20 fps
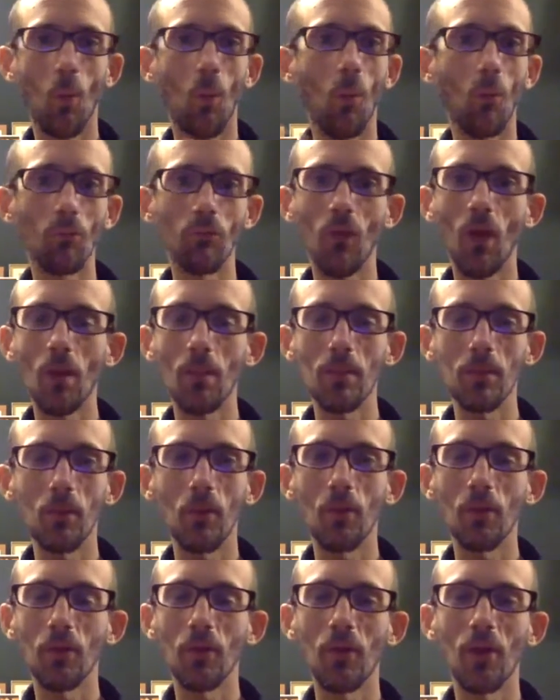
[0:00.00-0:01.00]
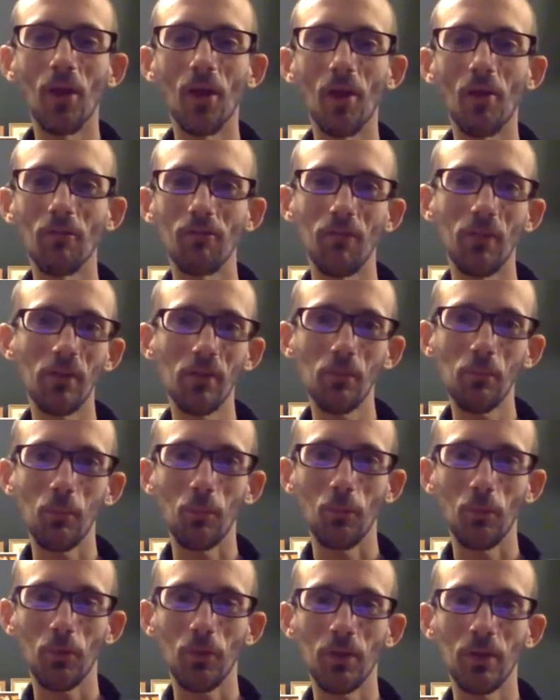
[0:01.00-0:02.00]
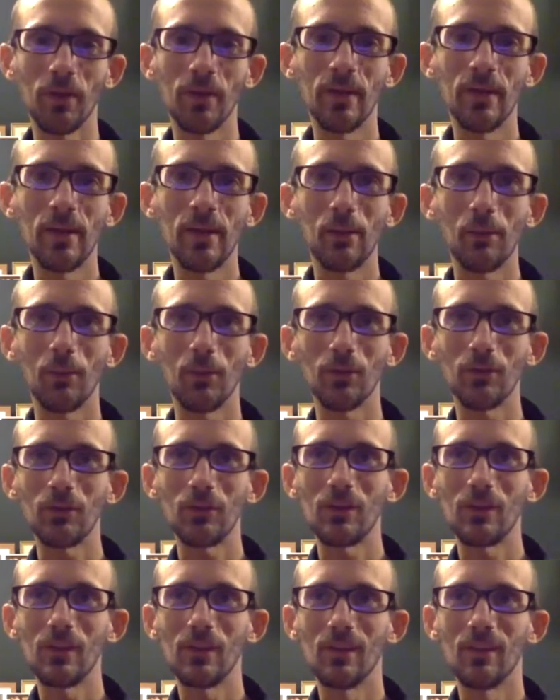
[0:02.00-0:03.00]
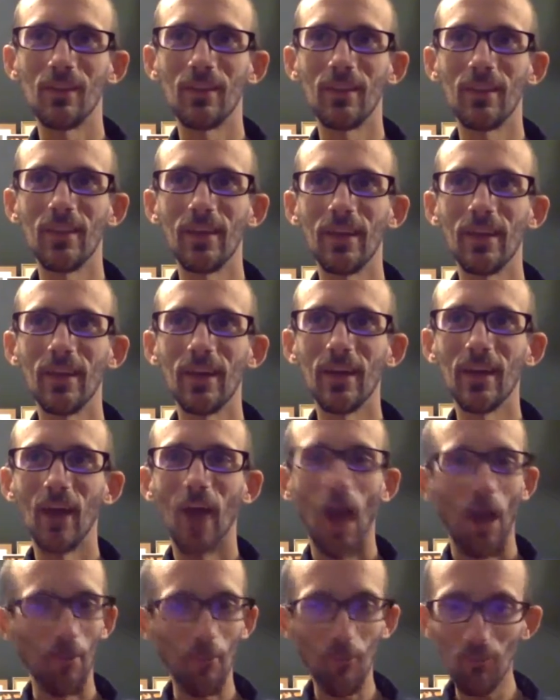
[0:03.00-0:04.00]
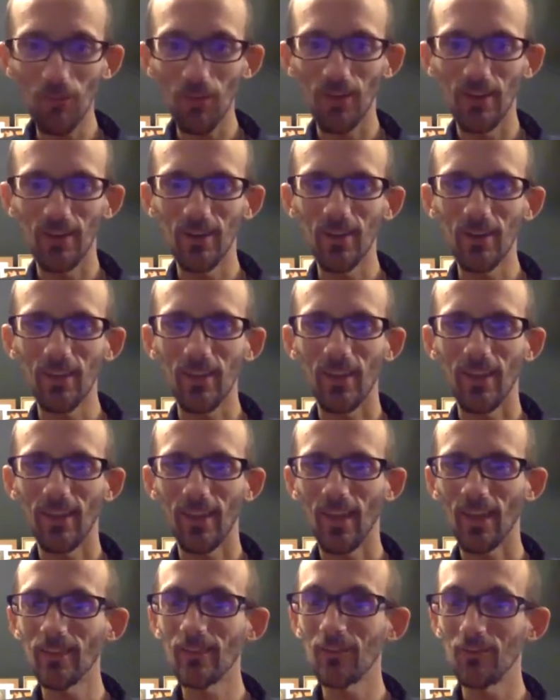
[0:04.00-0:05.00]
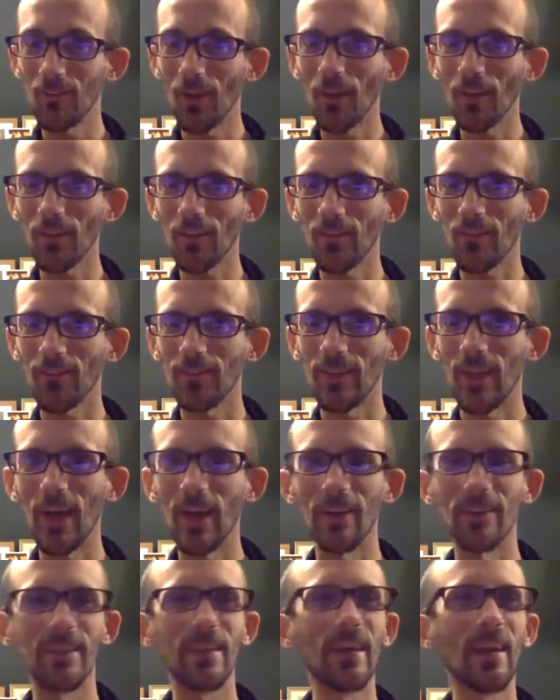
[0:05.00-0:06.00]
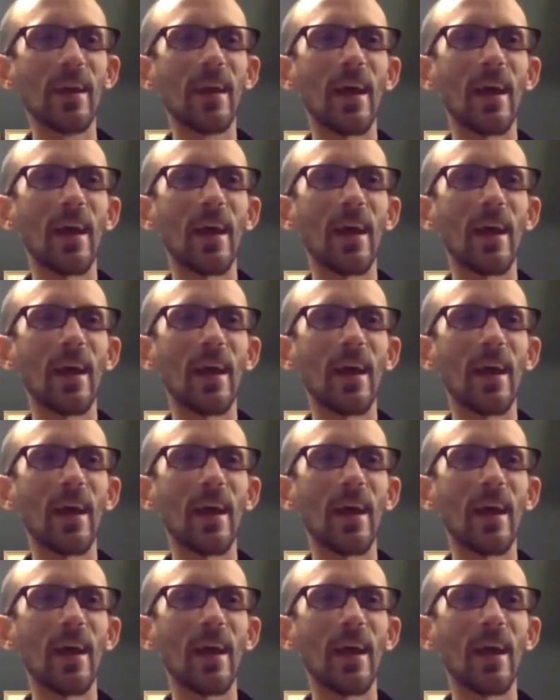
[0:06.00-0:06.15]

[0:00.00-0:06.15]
Or find me on Facebook, which is, I'm not very good at this. I should write this all down.